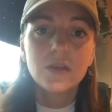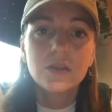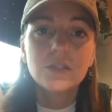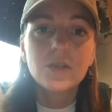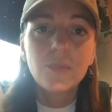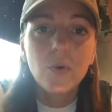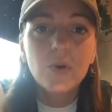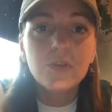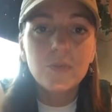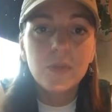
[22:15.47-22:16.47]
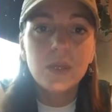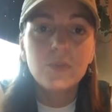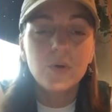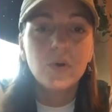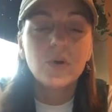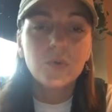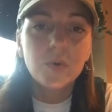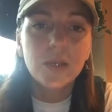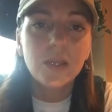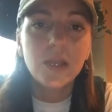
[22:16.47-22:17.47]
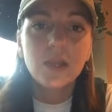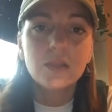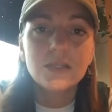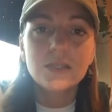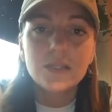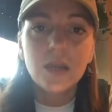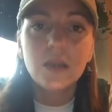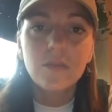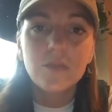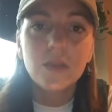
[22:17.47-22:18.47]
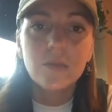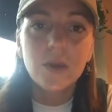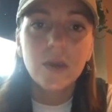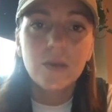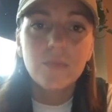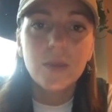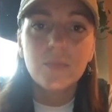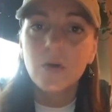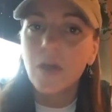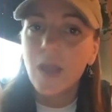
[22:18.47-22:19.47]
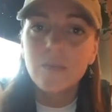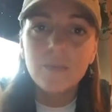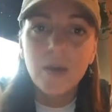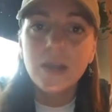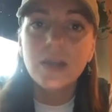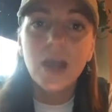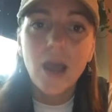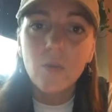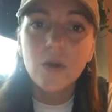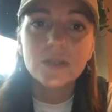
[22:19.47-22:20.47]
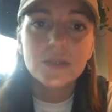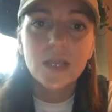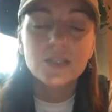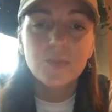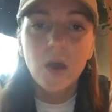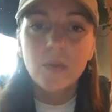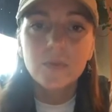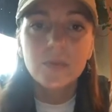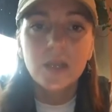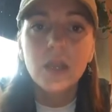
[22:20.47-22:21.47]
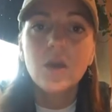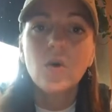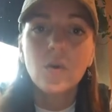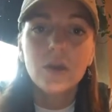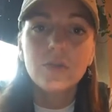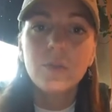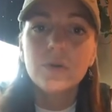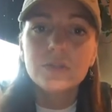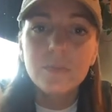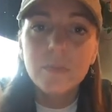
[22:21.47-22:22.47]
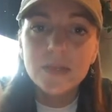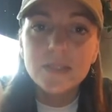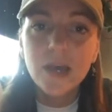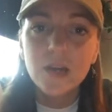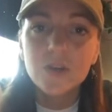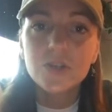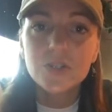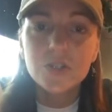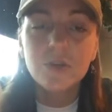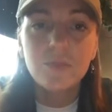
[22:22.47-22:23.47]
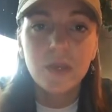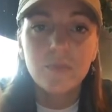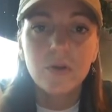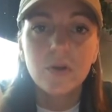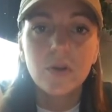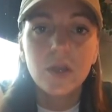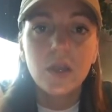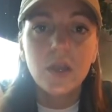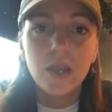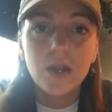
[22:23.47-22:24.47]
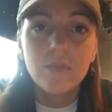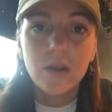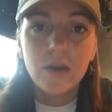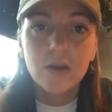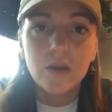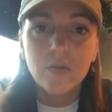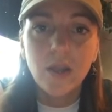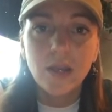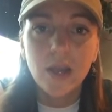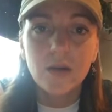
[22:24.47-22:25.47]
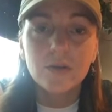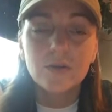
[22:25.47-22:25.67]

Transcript: Support the people who are willing to stand up for the American people. Ammon Bundy, I want to say, is probably one of the most misunderstood people in America right now.